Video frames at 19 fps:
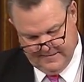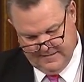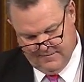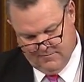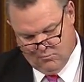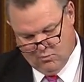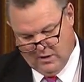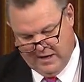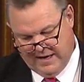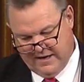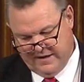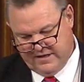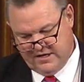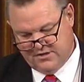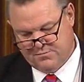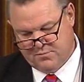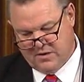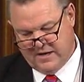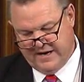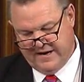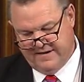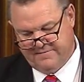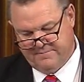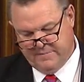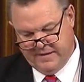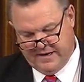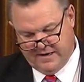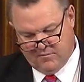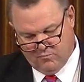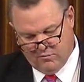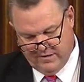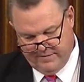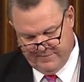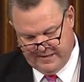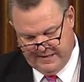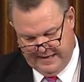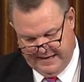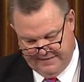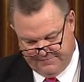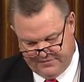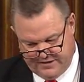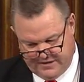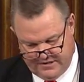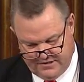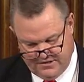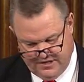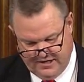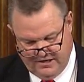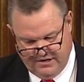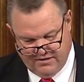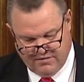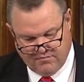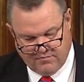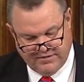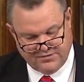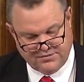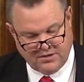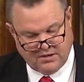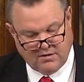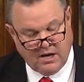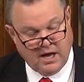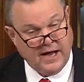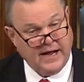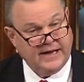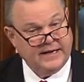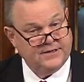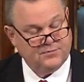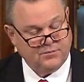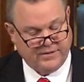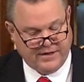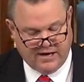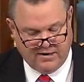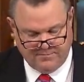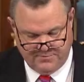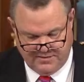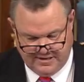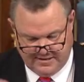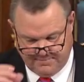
Why do these brave men and women have to continue to risk their lives without being